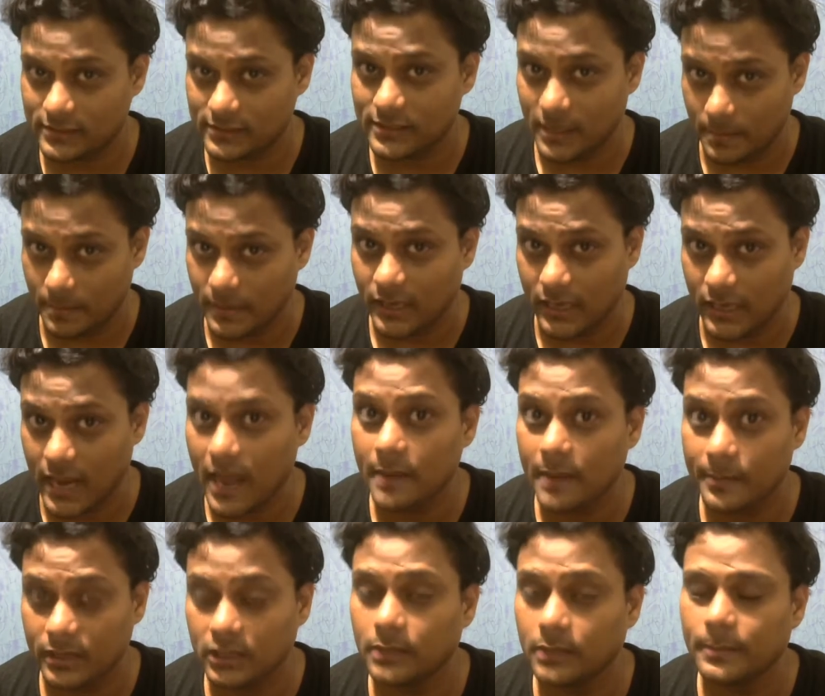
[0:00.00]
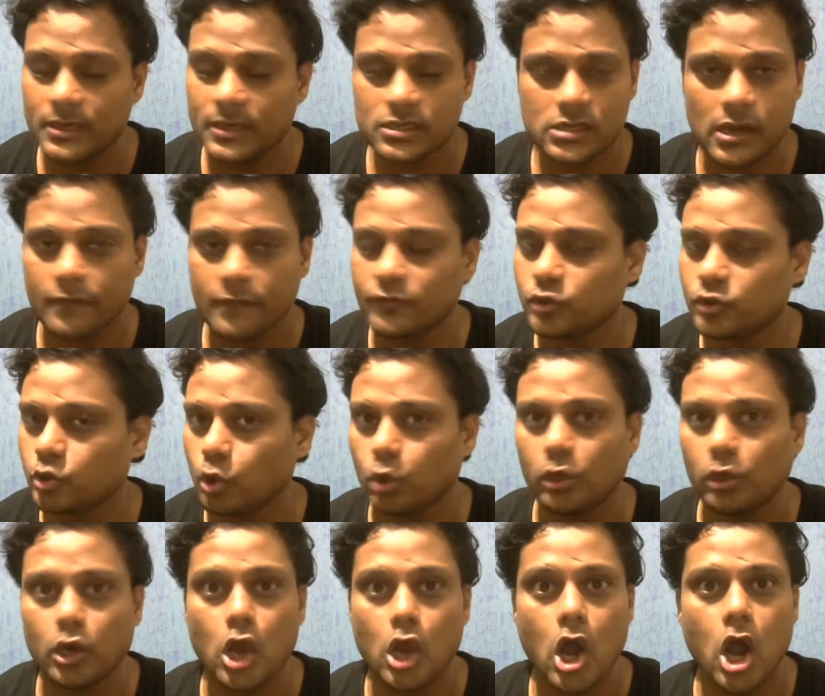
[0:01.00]
that my grandmother must have
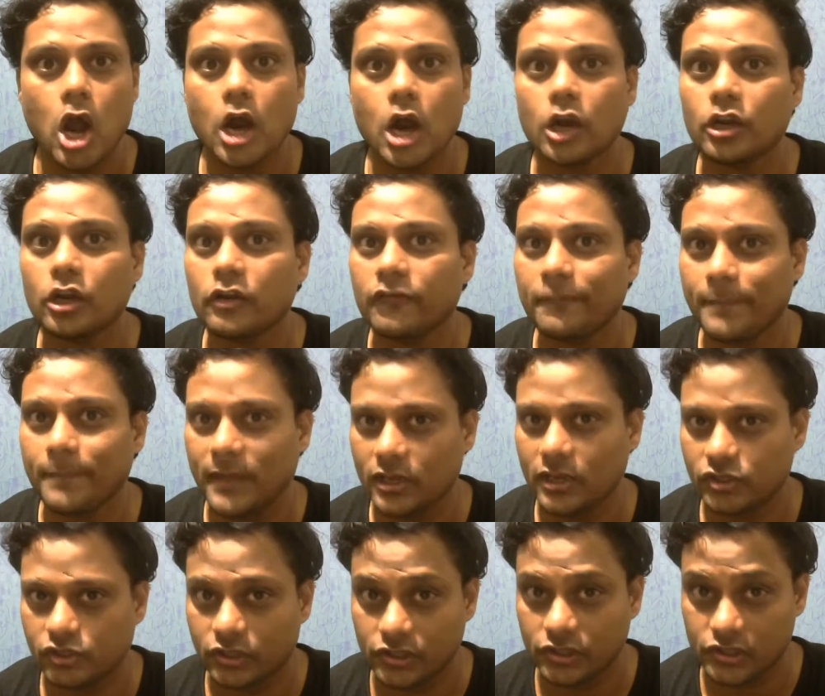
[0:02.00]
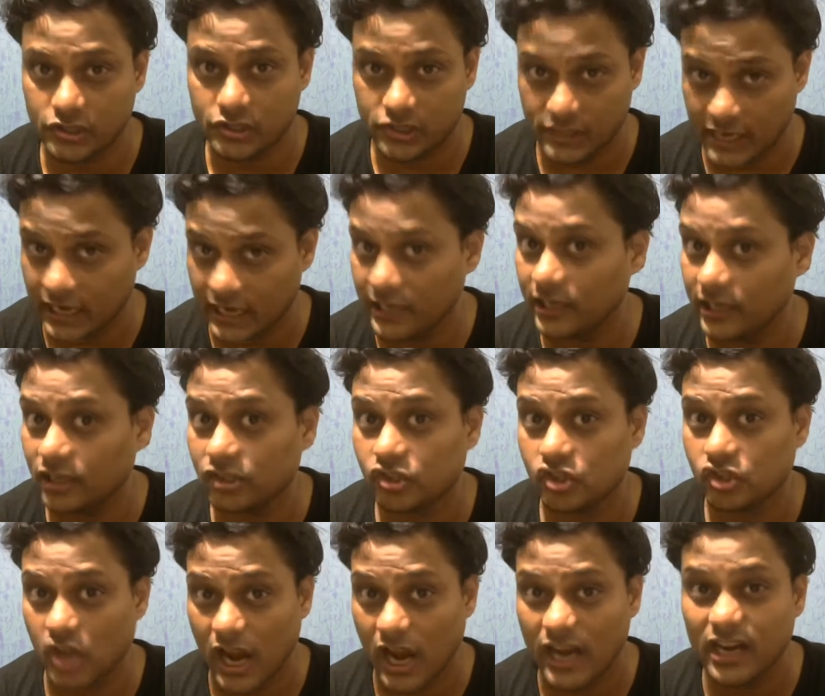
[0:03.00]
shown lot of patience telling a
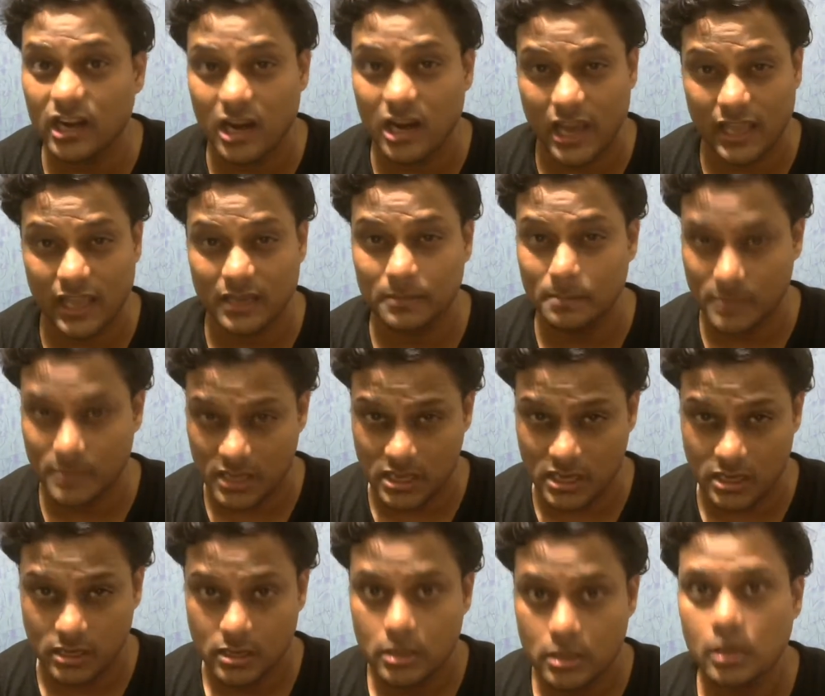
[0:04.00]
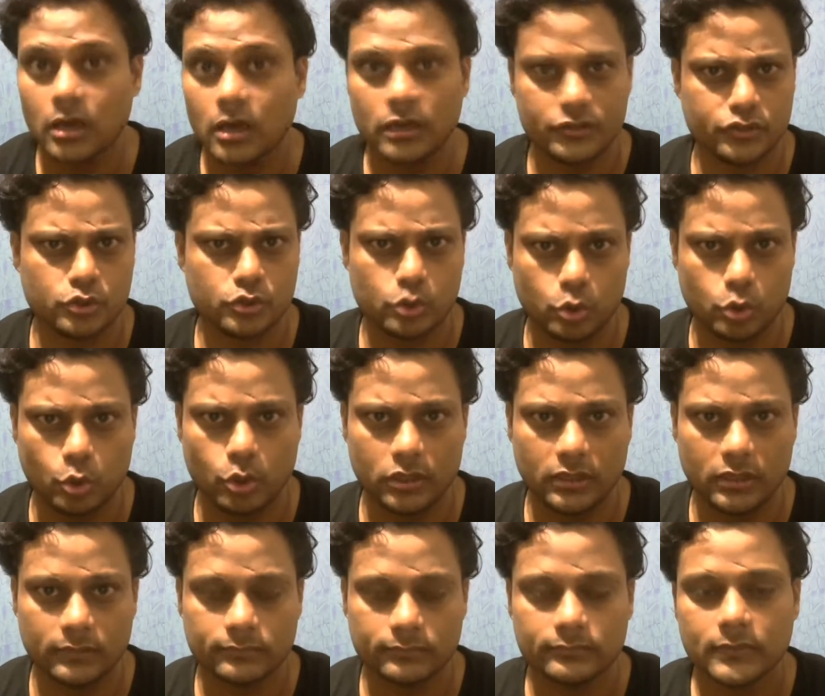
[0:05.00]
child like me a
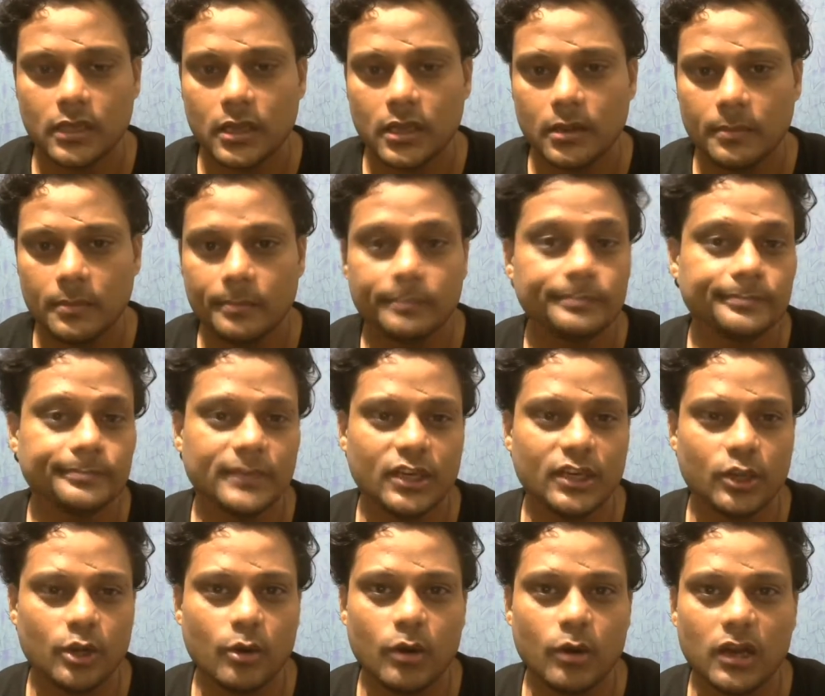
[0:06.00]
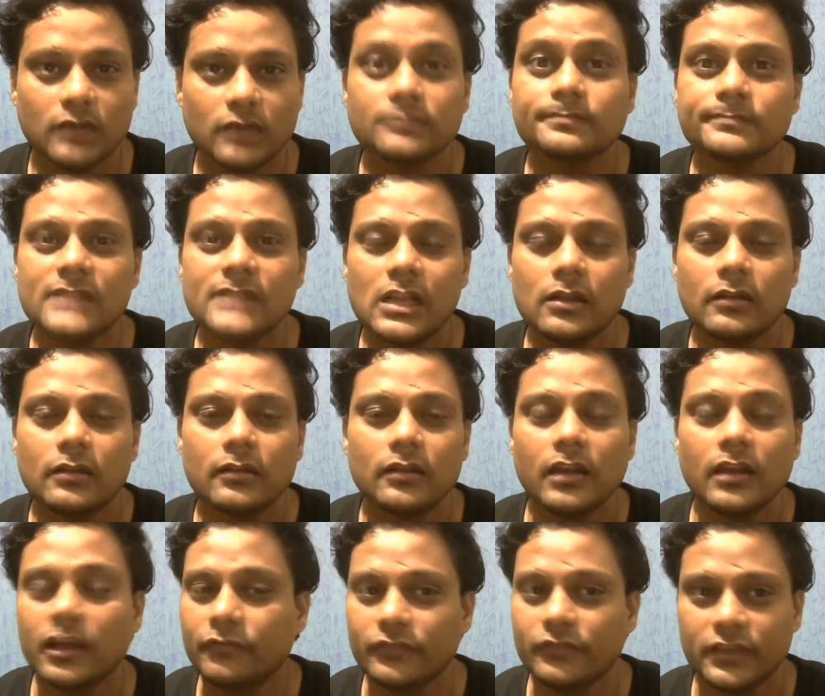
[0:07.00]
story. But you know what?
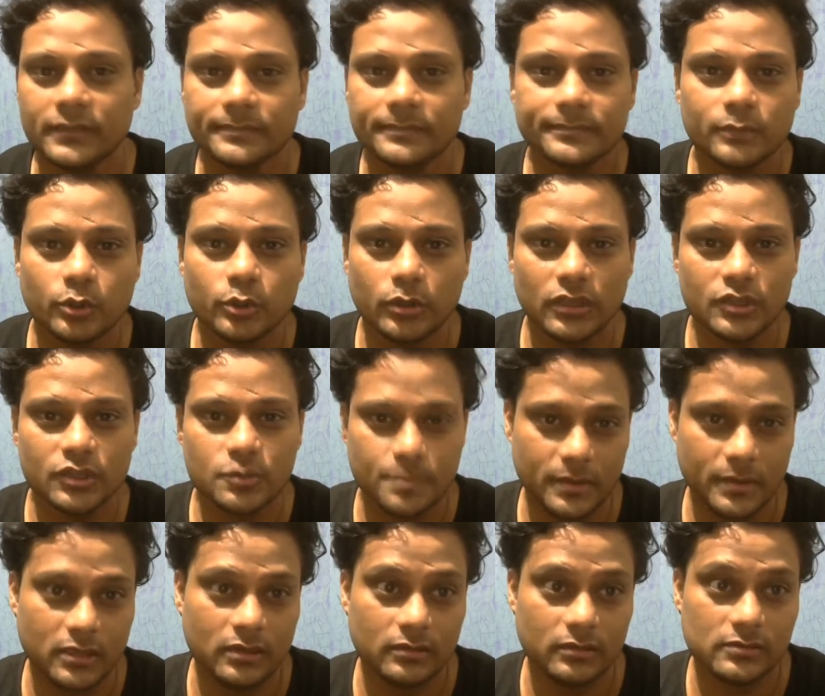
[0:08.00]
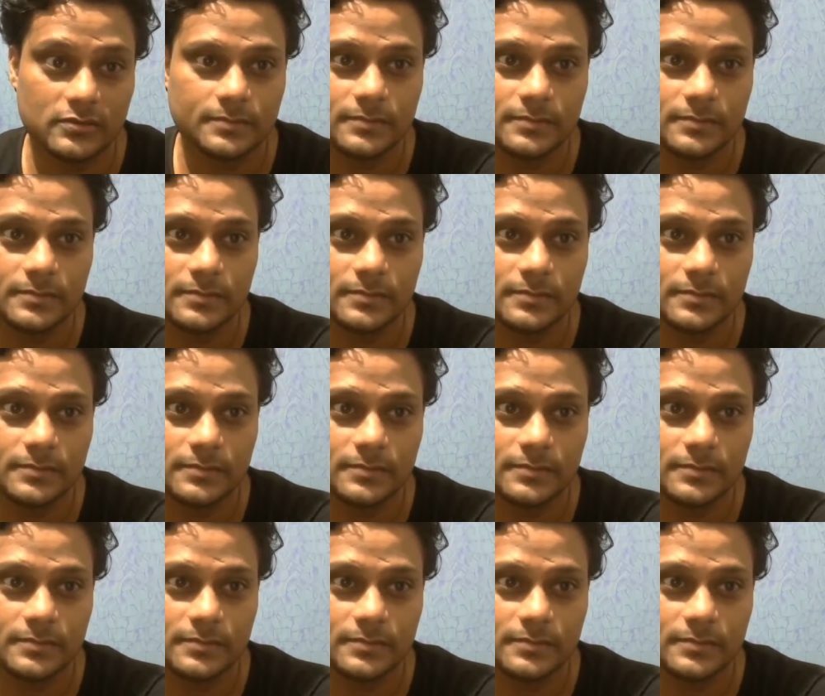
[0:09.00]
Lovely. Good experience.